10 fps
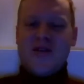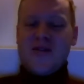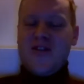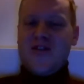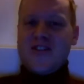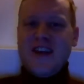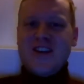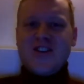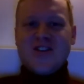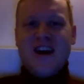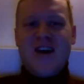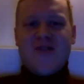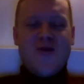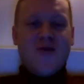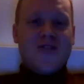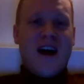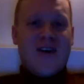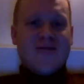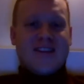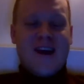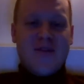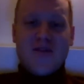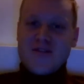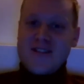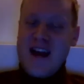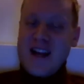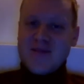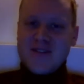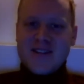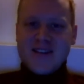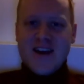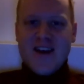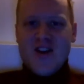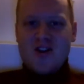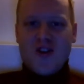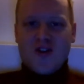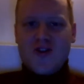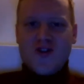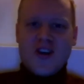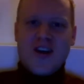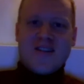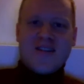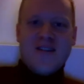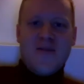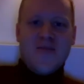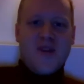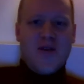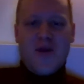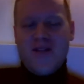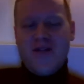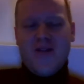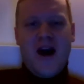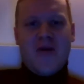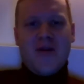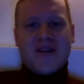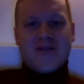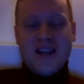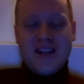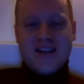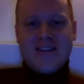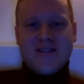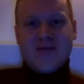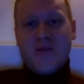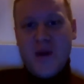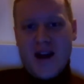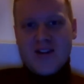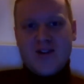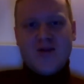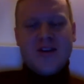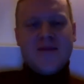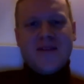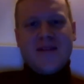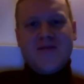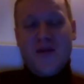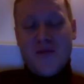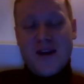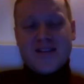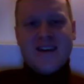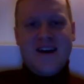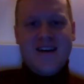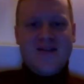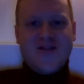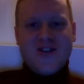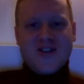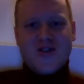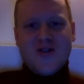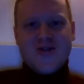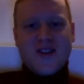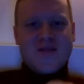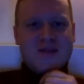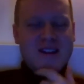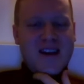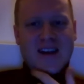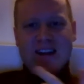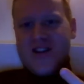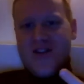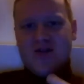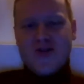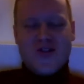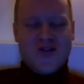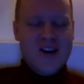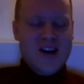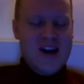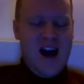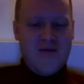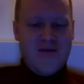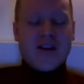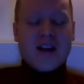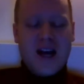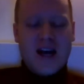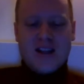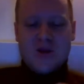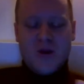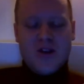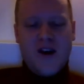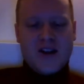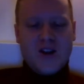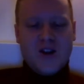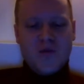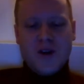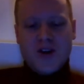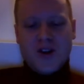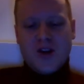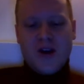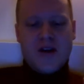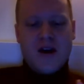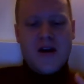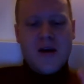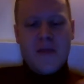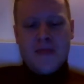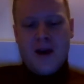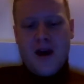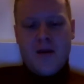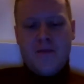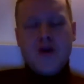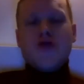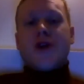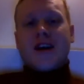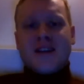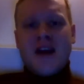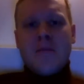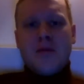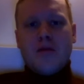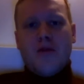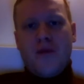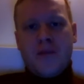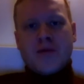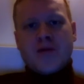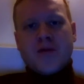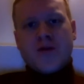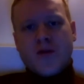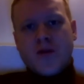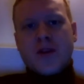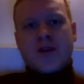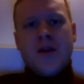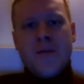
our conversation, I wrote down some of your statements, not to share with our listeners, but to keep it for myself, just to use them in the future. I'm very glad that we invited you, because you are a pure example of a person who is